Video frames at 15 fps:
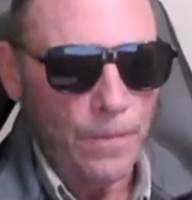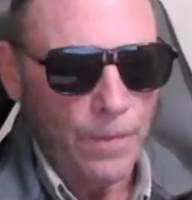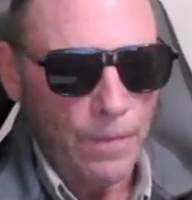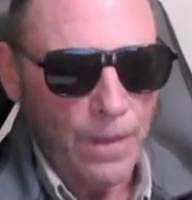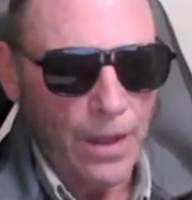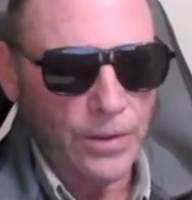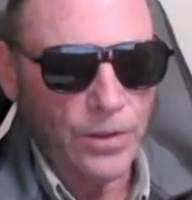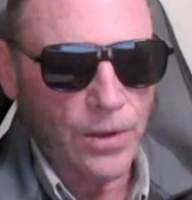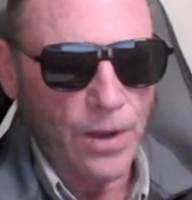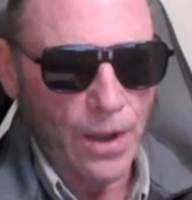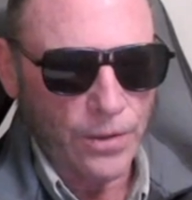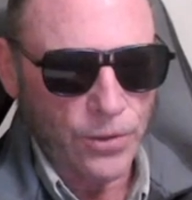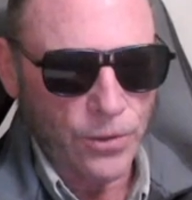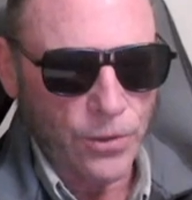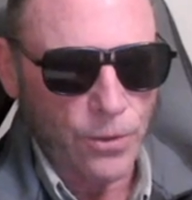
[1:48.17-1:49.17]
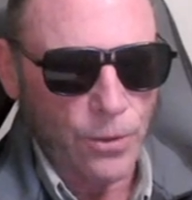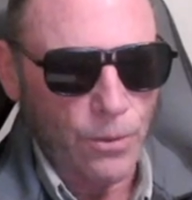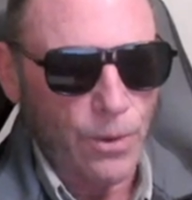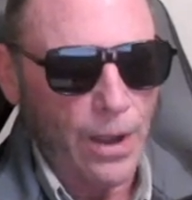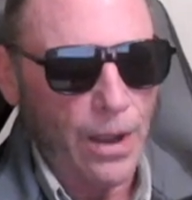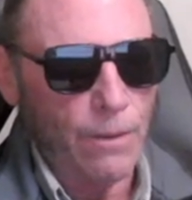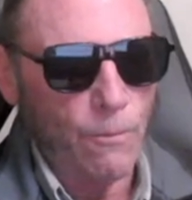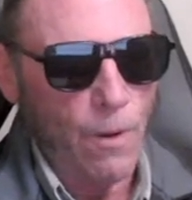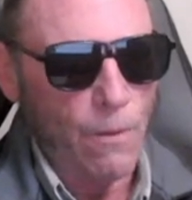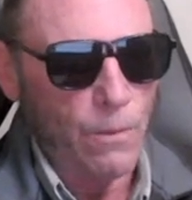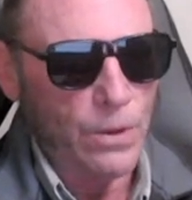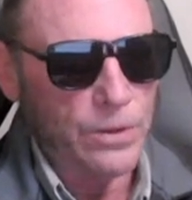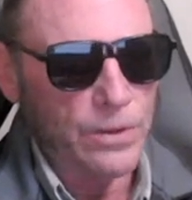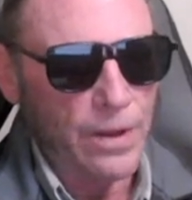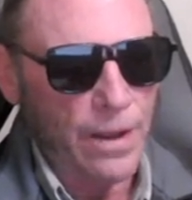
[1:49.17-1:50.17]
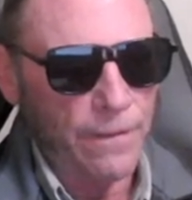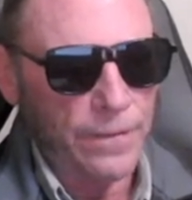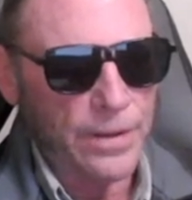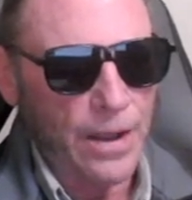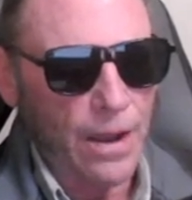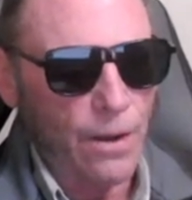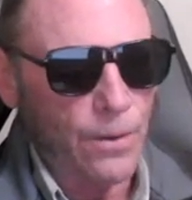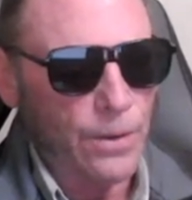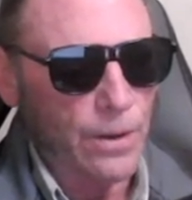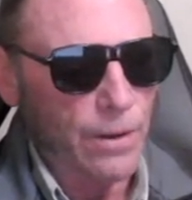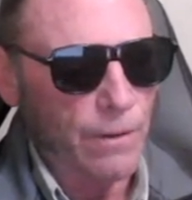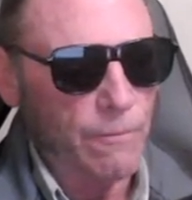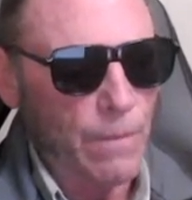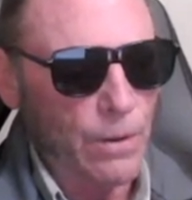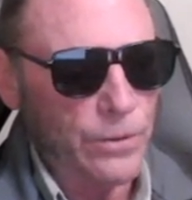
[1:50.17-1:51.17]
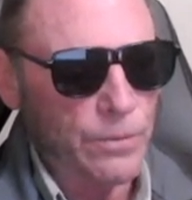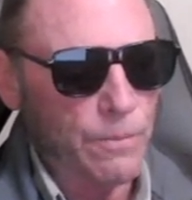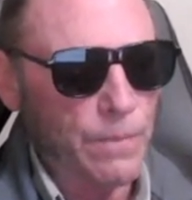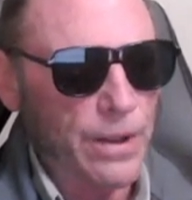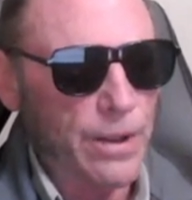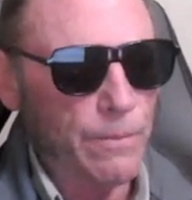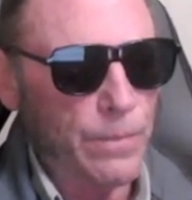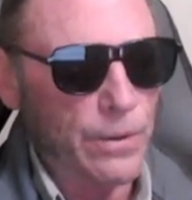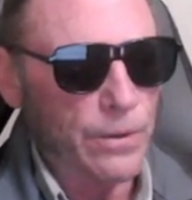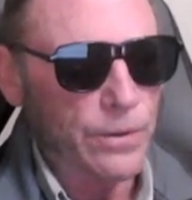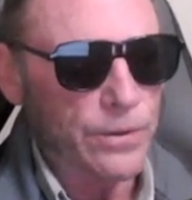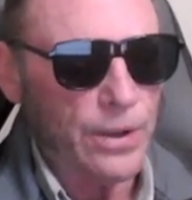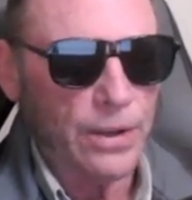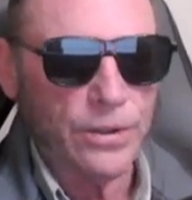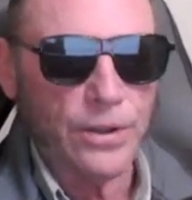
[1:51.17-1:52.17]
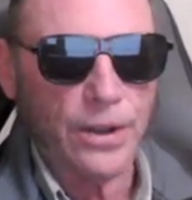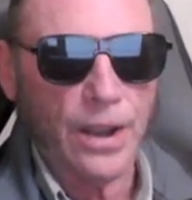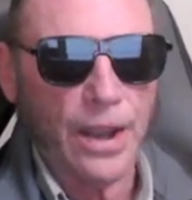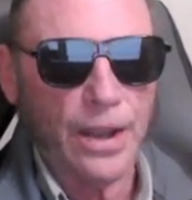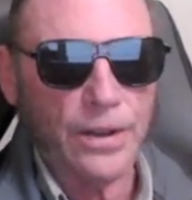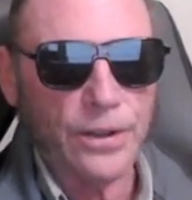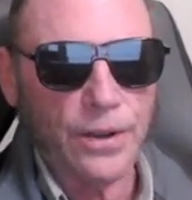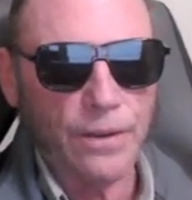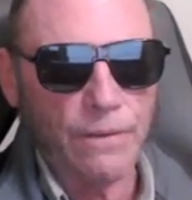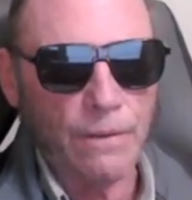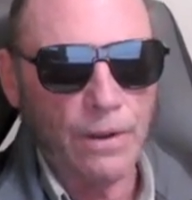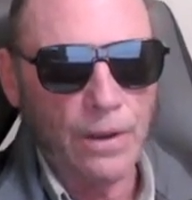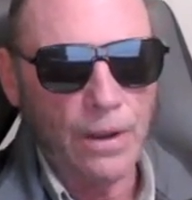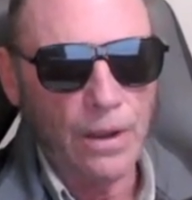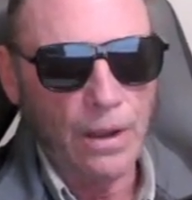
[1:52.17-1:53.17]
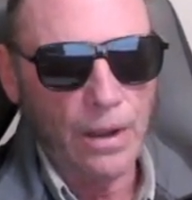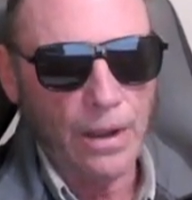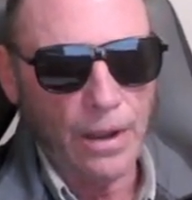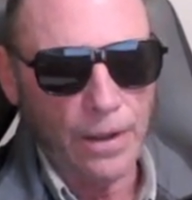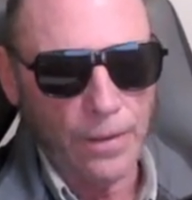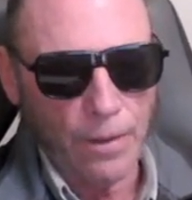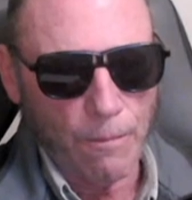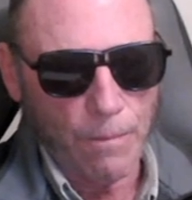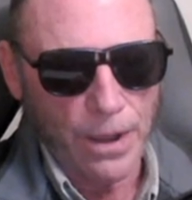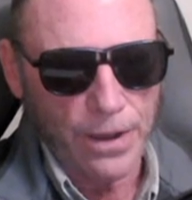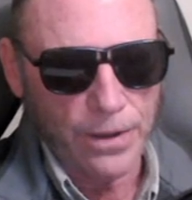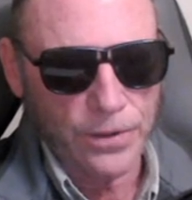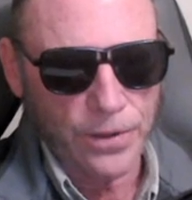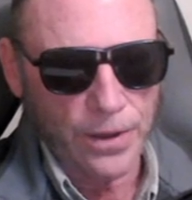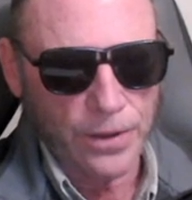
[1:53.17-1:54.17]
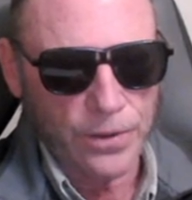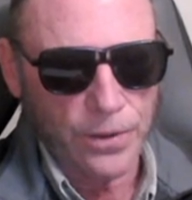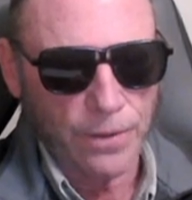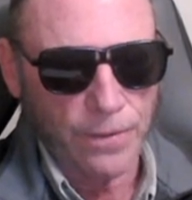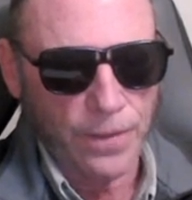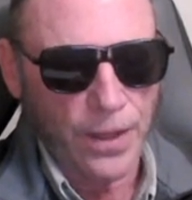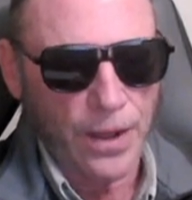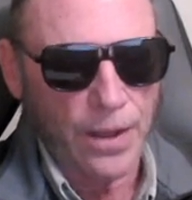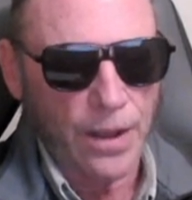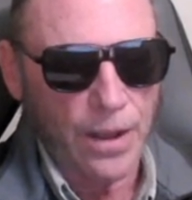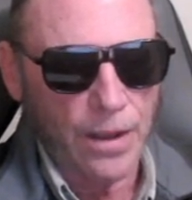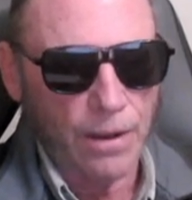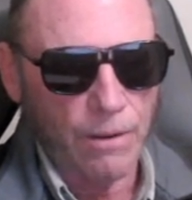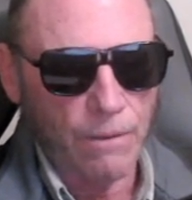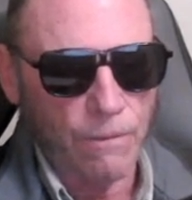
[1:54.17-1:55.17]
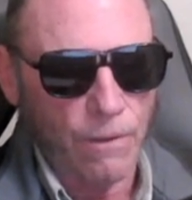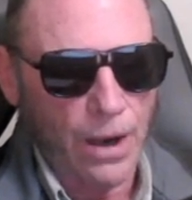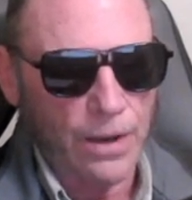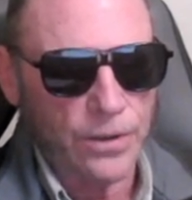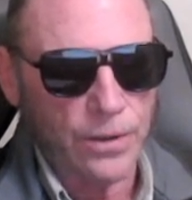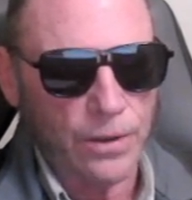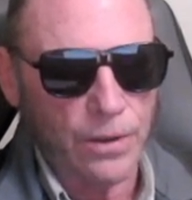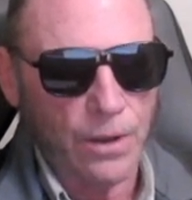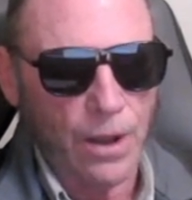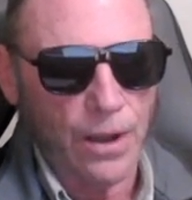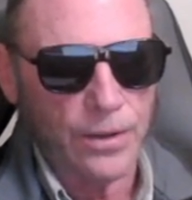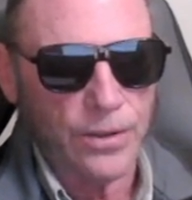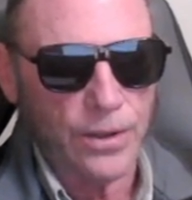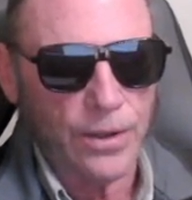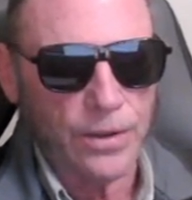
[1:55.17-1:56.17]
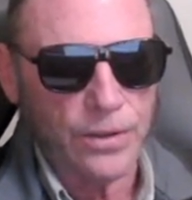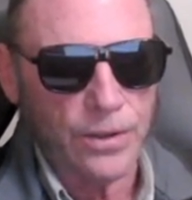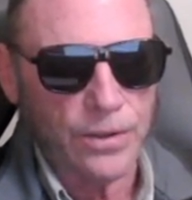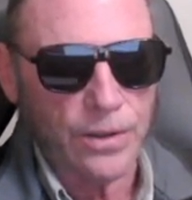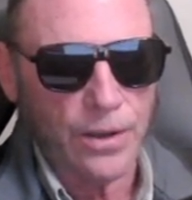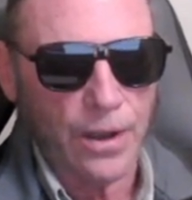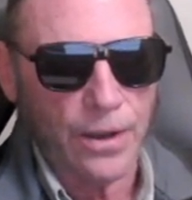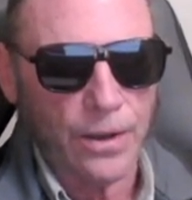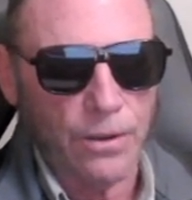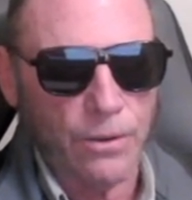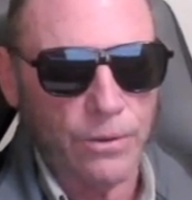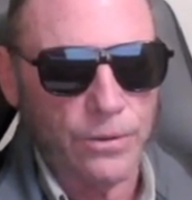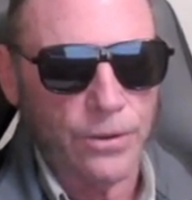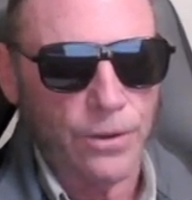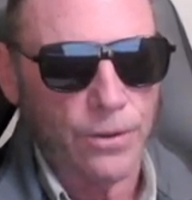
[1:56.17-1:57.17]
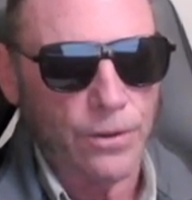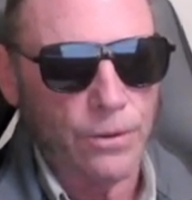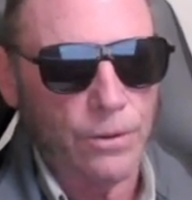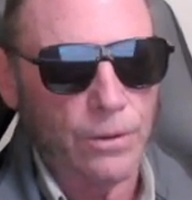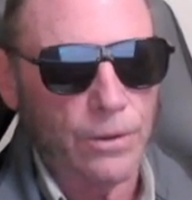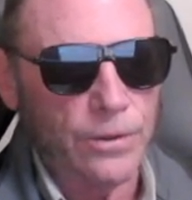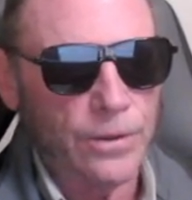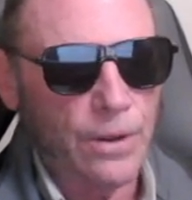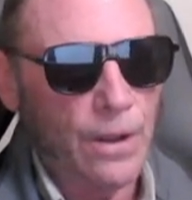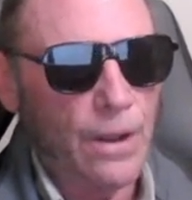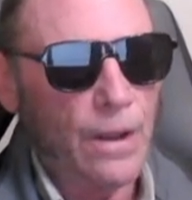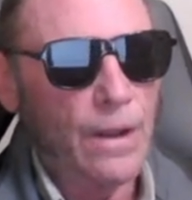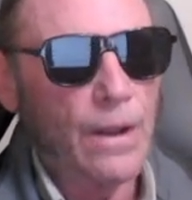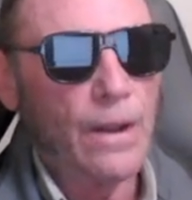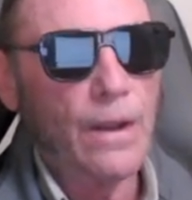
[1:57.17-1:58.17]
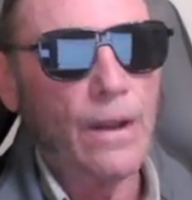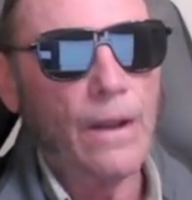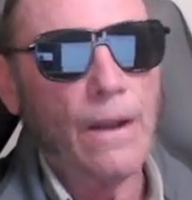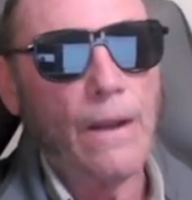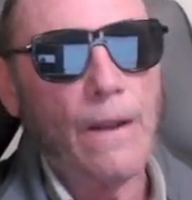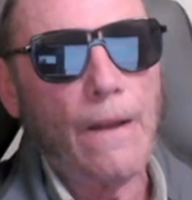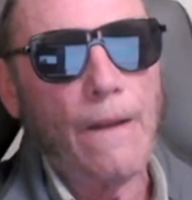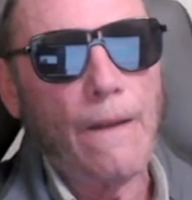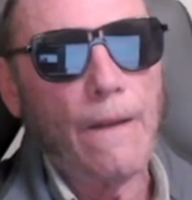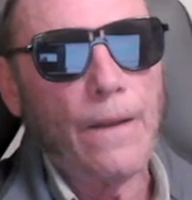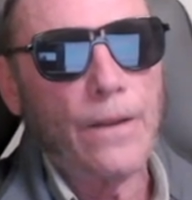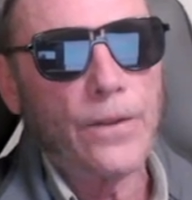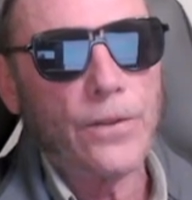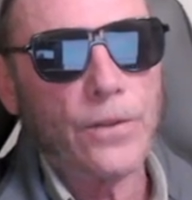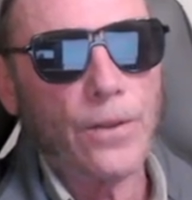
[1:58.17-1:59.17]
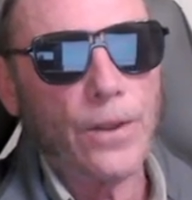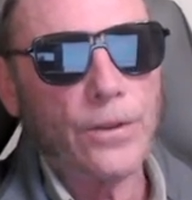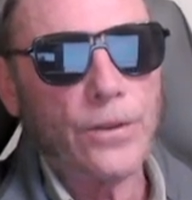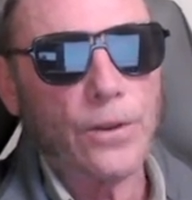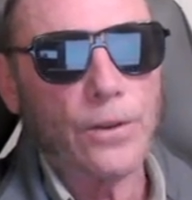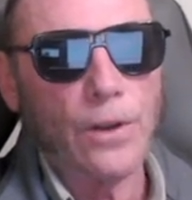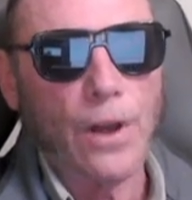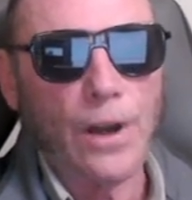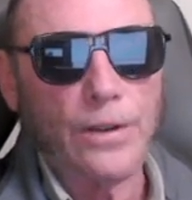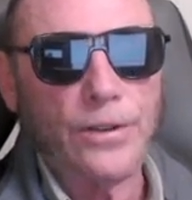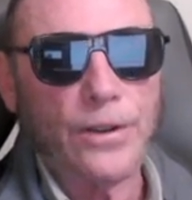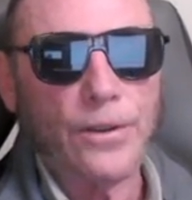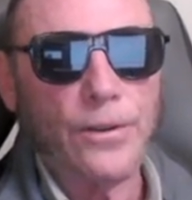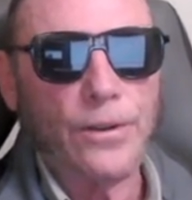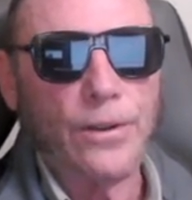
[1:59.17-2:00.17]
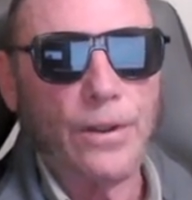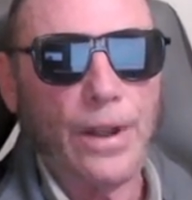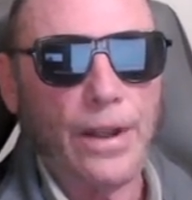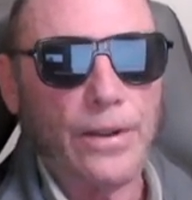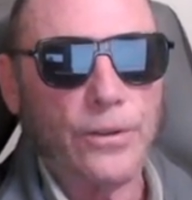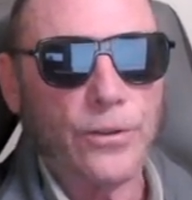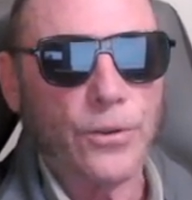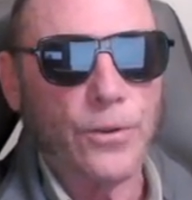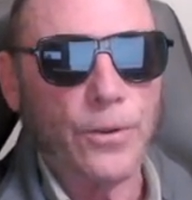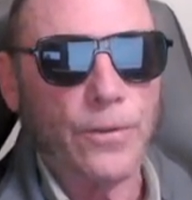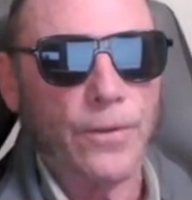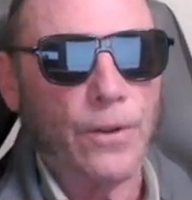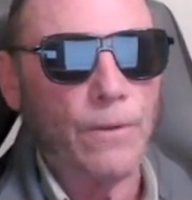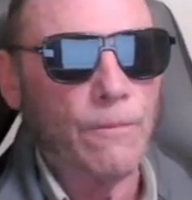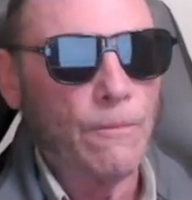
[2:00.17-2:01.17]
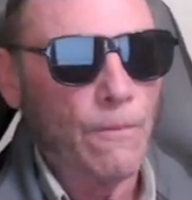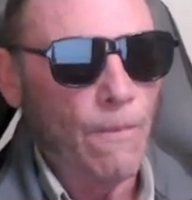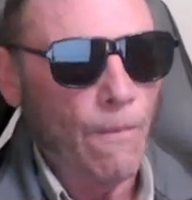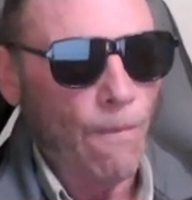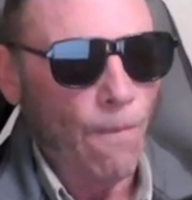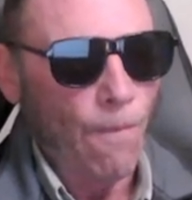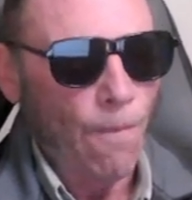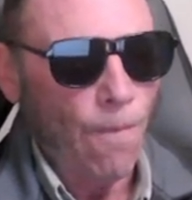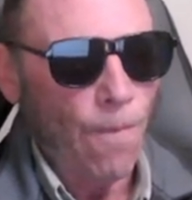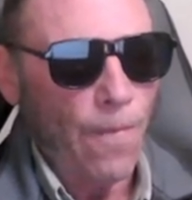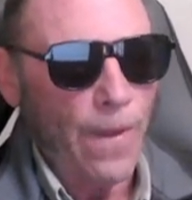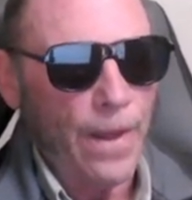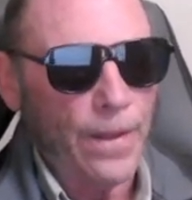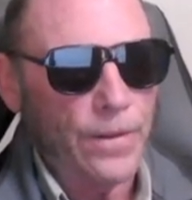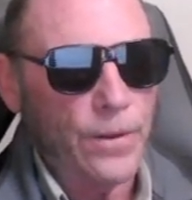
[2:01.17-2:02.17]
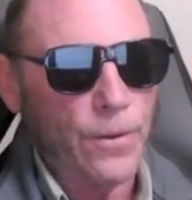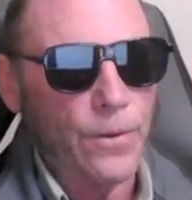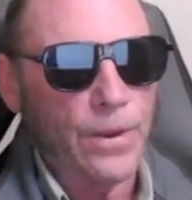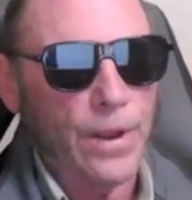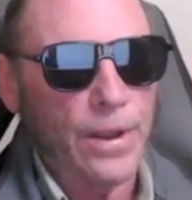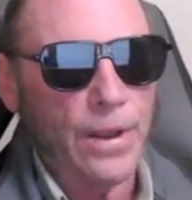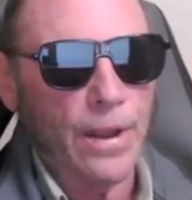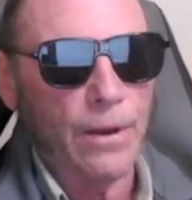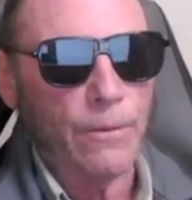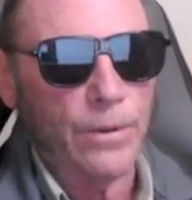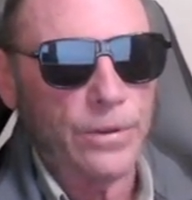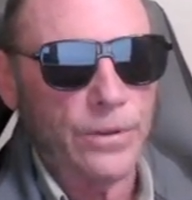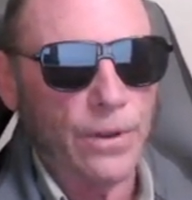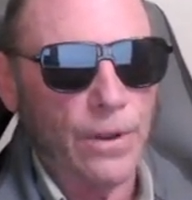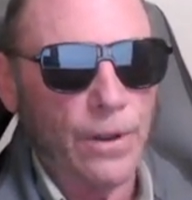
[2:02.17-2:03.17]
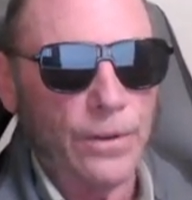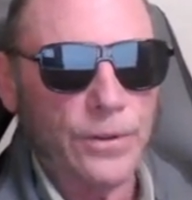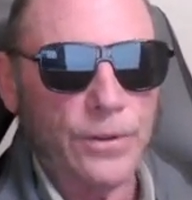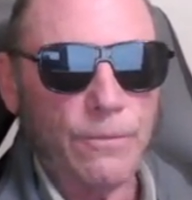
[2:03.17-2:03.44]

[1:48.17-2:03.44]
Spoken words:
That's not true. And what was left out of most people's education in the basics of thinking, rational logic, just how to use your noodles, so that you're logical and truthful and you can get results.